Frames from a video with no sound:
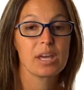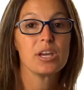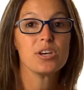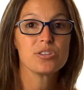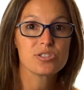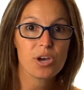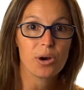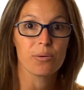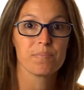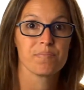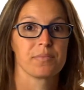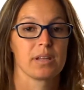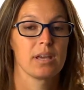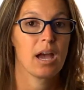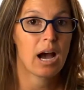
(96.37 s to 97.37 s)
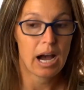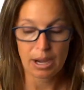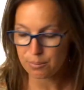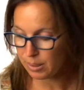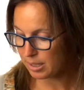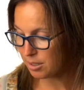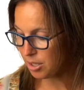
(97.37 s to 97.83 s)
So I
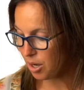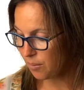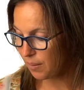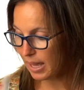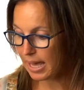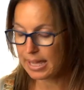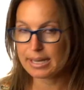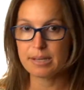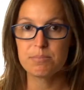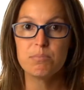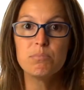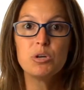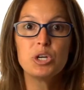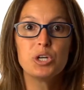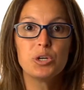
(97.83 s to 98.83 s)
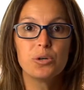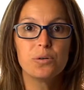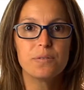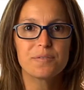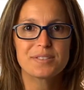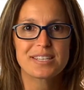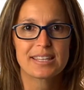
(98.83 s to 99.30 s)
want to go ahead and
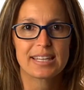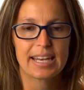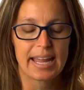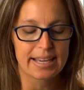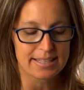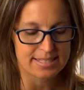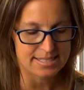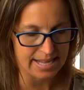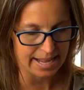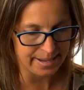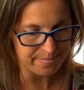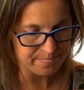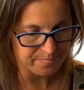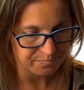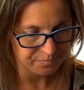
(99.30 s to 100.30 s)
move to the next step.